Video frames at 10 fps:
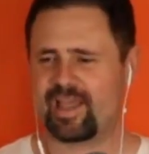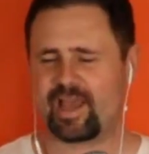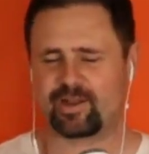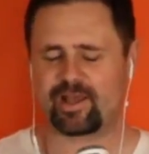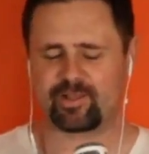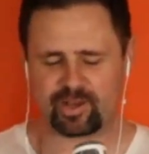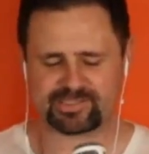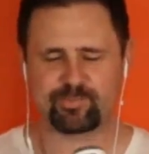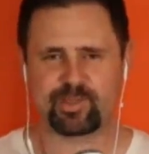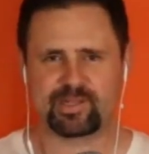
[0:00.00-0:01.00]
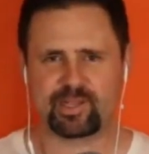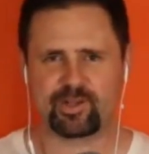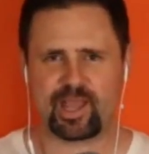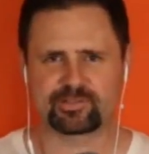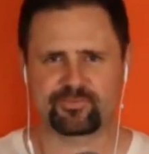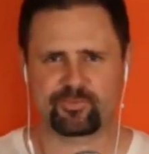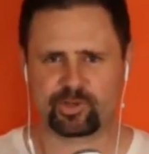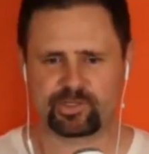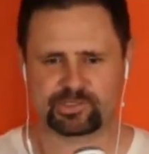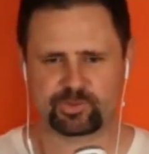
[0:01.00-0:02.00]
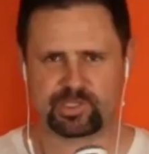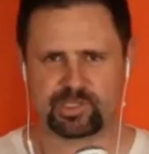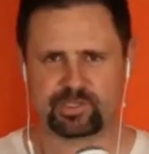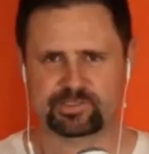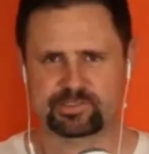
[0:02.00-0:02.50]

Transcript: How long has he been there now? Is 4 years, 3 years?